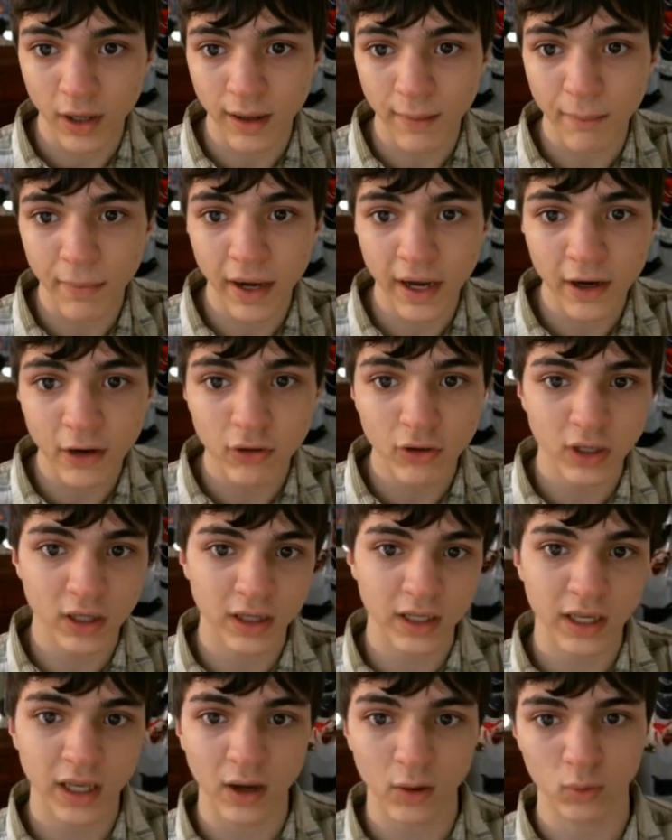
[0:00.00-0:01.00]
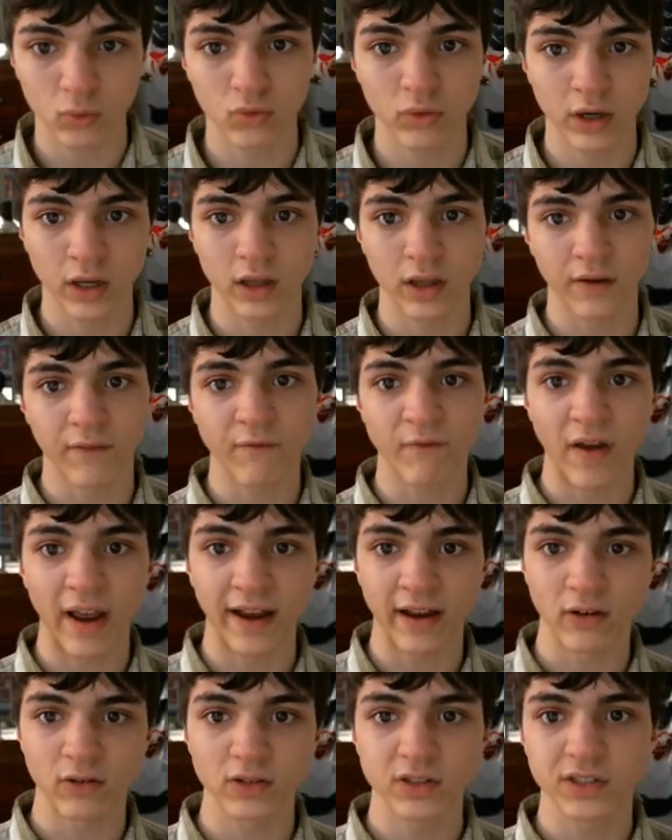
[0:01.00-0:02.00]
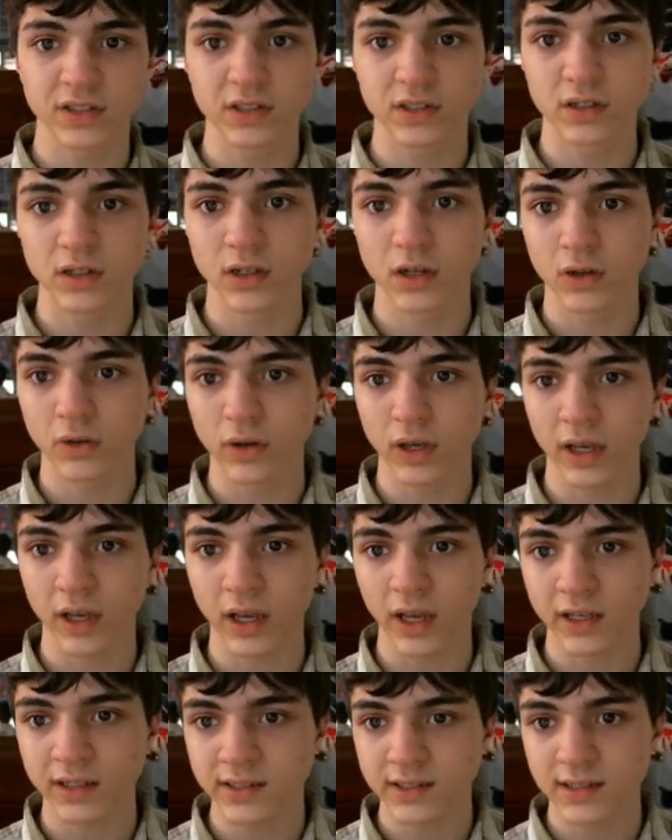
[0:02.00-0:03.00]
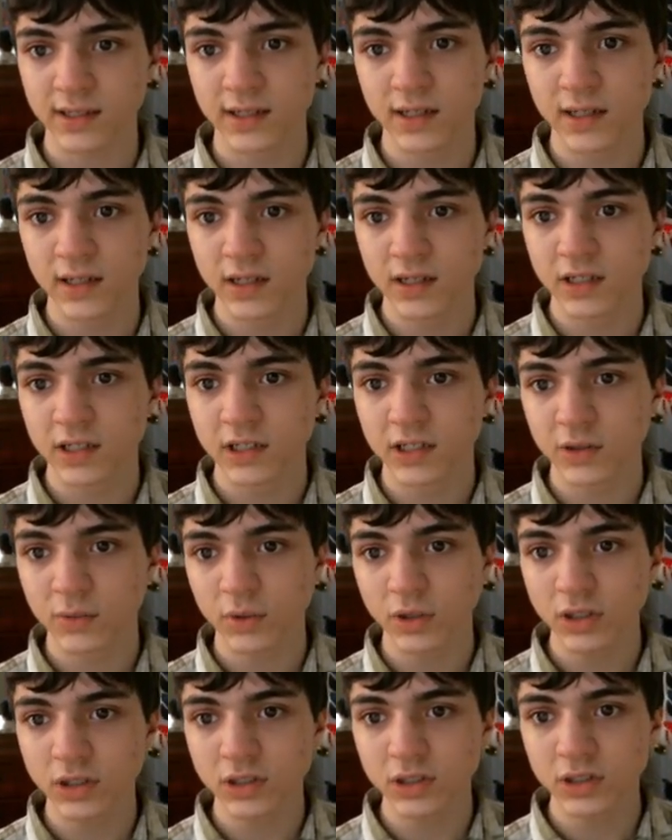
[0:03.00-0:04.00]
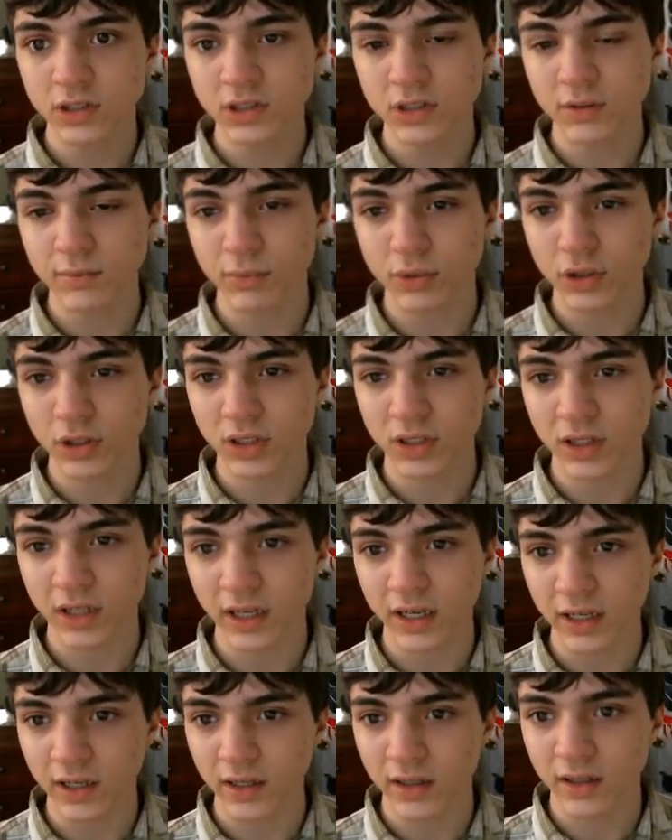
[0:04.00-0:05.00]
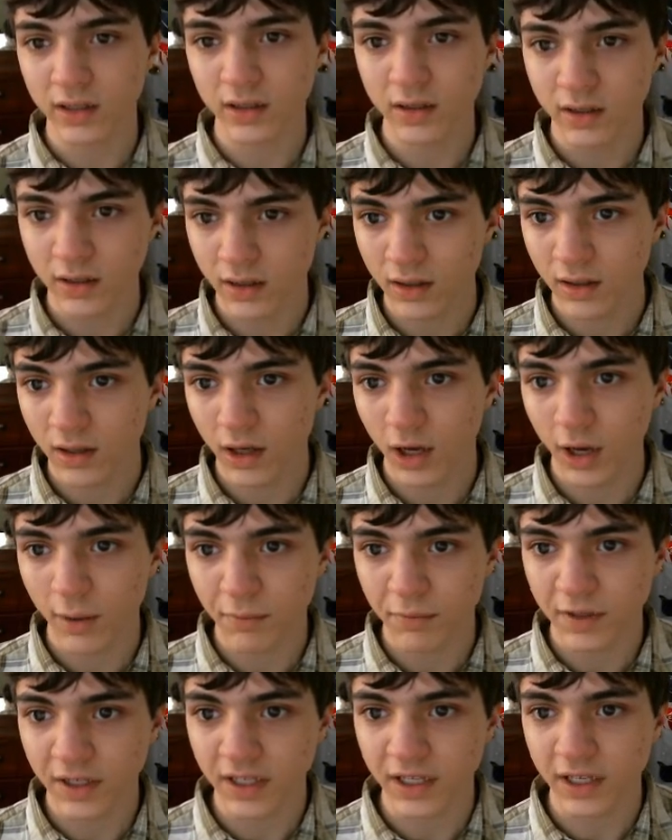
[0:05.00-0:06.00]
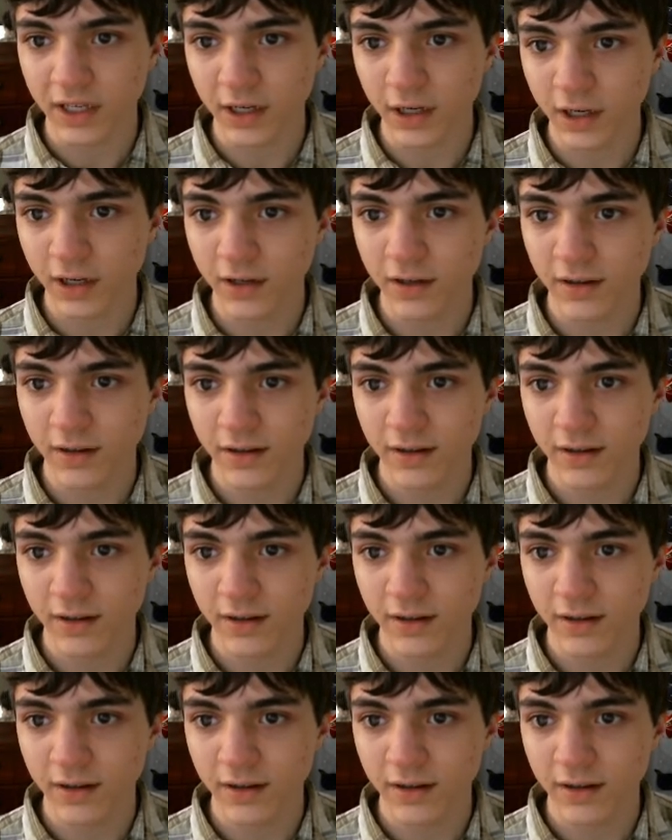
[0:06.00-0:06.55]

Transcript: apparently it really fails. Okay, guys. So we're just gonna put it like up to here.